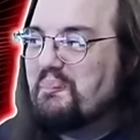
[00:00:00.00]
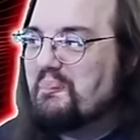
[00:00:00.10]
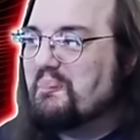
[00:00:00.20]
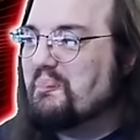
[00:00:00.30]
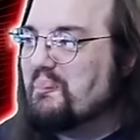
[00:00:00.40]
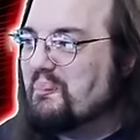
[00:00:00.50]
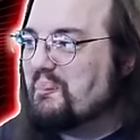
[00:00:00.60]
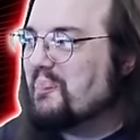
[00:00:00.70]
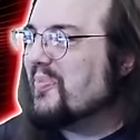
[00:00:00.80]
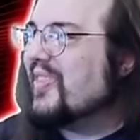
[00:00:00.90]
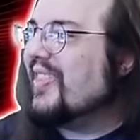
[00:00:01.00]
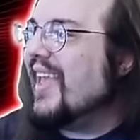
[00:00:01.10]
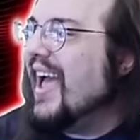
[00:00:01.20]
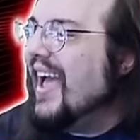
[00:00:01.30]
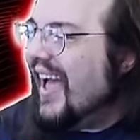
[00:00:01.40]

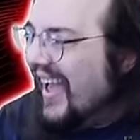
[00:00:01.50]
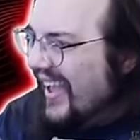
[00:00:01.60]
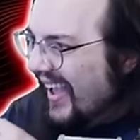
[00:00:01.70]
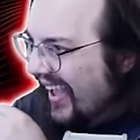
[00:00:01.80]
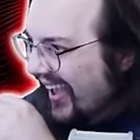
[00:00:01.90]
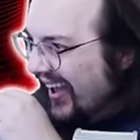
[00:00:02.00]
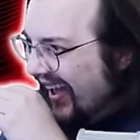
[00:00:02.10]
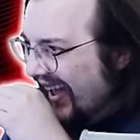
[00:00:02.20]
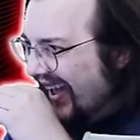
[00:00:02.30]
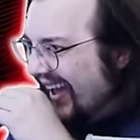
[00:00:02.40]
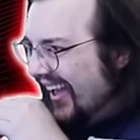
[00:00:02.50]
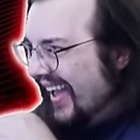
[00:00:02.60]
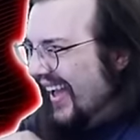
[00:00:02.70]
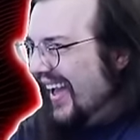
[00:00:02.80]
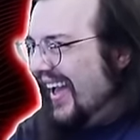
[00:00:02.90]

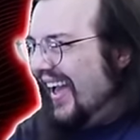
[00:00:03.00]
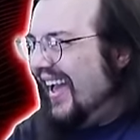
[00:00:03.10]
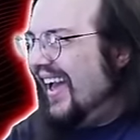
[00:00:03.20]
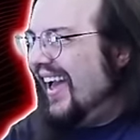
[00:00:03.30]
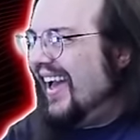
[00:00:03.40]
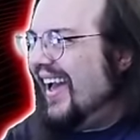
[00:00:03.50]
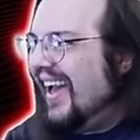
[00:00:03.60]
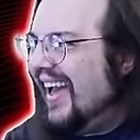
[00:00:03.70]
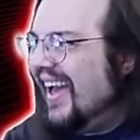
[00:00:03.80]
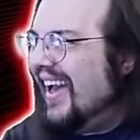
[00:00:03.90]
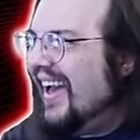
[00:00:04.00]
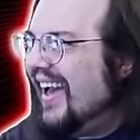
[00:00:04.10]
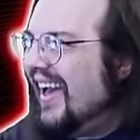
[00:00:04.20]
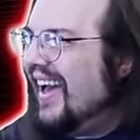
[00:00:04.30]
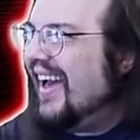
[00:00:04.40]

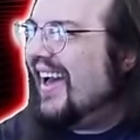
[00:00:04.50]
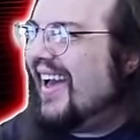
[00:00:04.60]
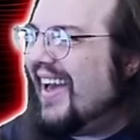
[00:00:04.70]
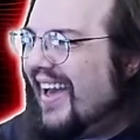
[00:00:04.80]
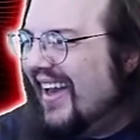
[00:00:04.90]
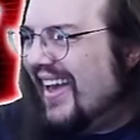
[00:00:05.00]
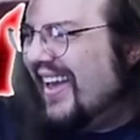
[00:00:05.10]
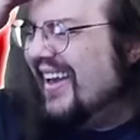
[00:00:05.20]
(silent)